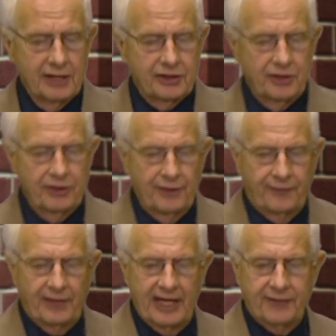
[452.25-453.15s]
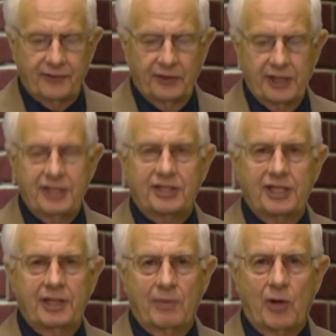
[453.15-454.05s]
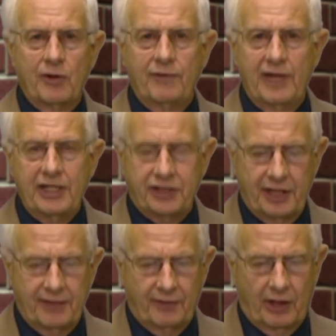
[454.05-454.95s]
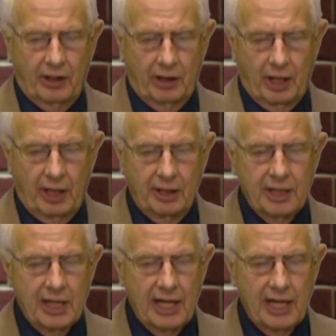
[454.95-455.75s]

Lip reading: to the faithfulness and the motivation of our heart